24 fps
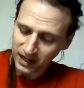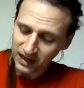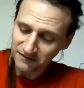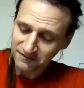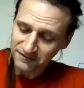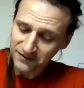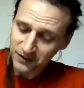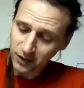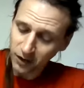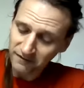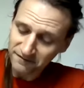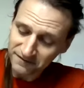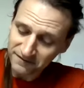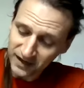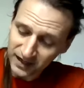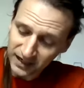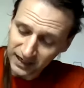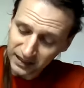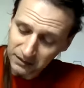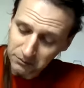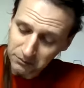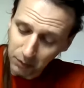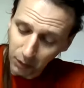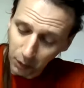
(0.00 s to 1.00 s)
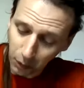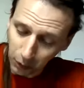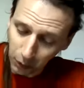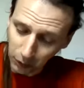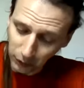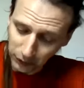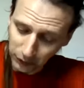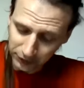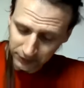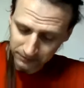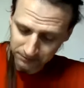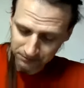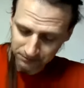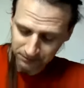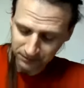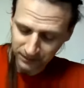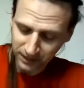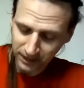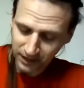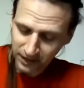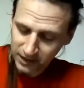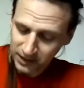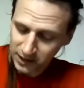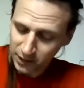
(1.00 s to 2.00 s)
"If you are feeling bored,
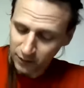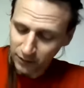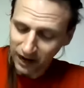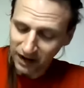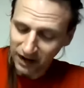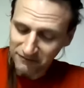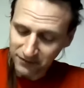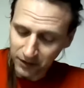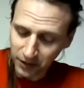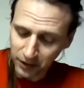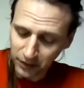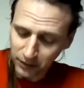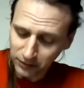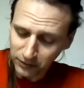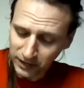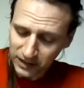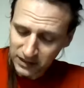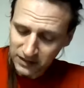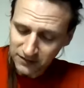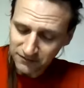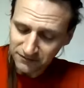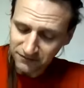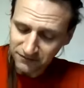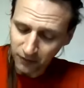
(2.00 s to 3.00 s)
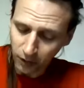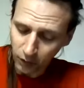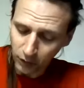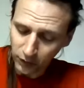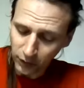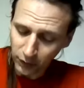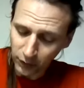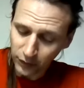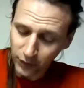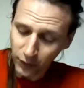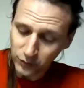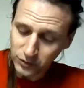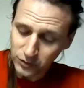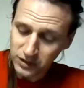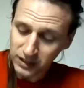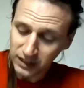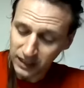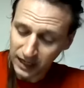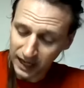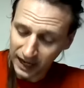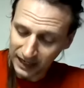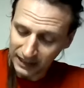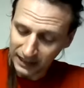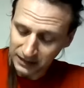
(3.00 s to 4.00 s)
you have only to follow those
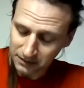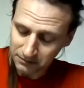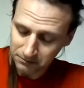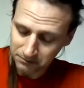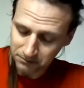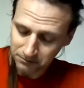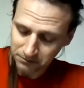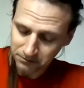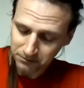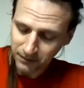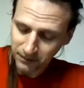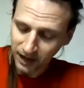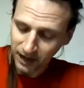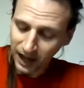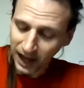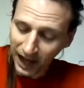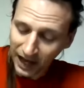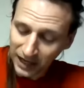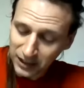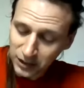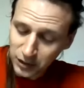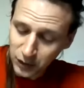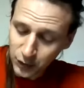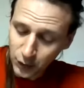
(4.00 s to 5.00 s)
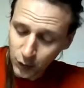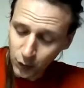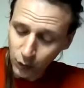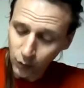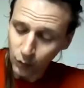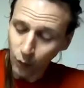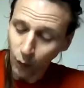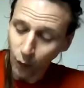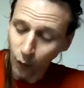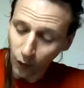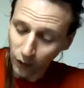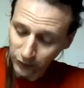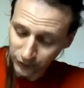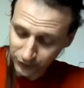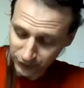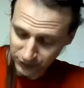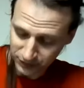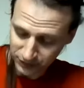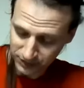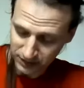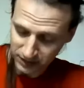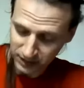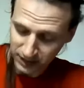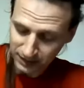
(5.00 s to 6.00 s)
glade. And you, Wart,
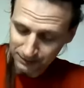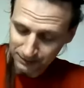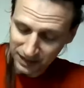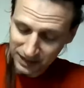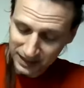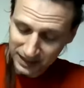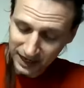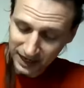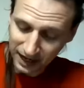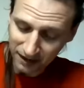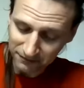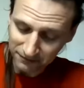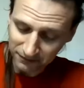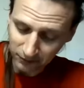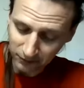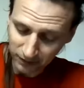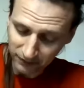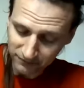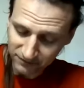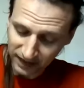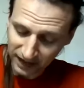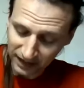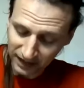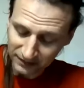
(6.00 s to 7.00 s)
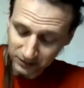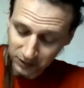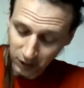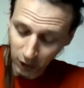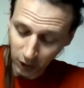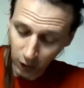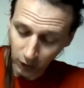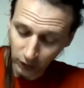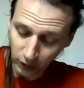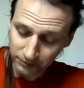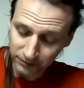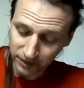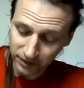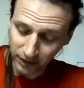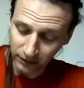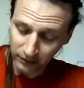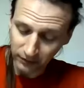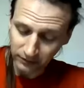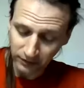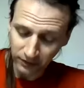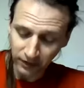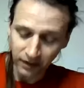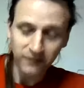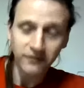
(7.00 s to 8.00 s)
be careful of that
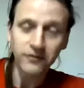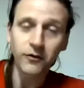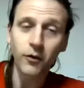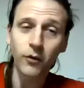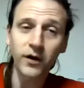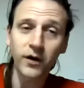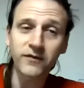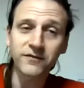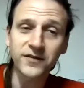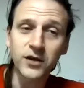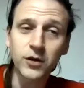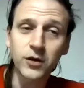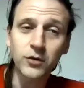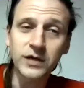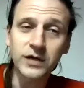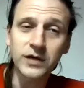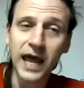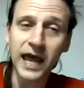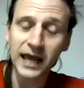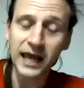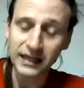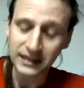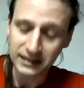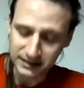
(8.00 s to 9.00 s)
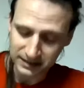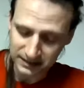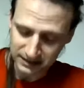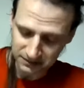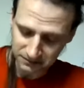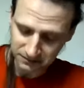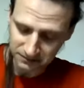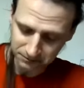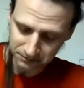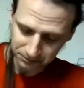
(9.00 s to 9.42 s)
collarbone for a few days."